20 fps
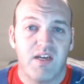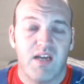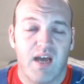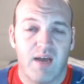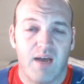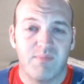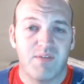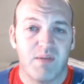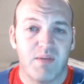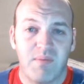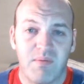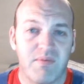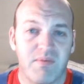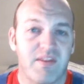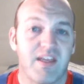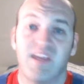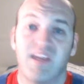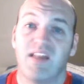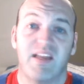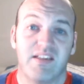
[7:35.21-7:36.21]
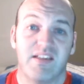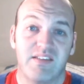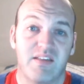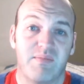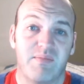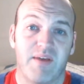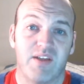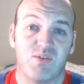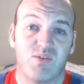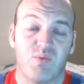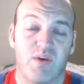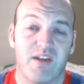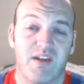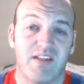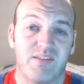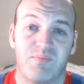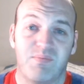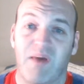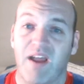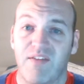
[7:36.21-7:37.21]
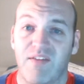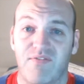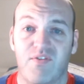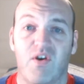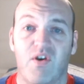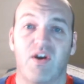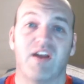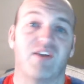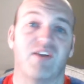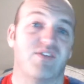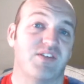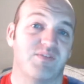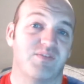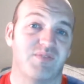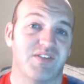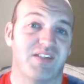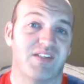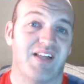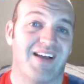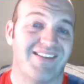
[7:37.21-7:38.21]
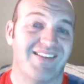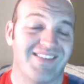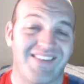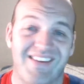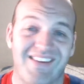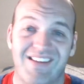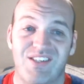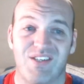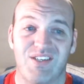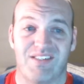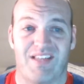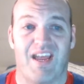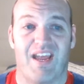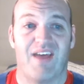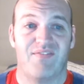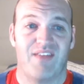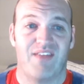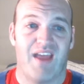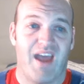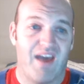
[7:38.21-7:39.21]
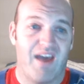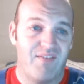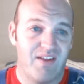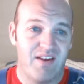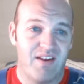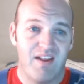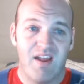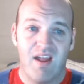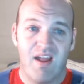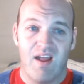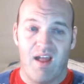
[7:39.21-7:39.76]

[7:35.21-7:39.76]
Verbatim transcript: Um, some people think it is the best one. It's by far a Christmas classic. You just have to have it.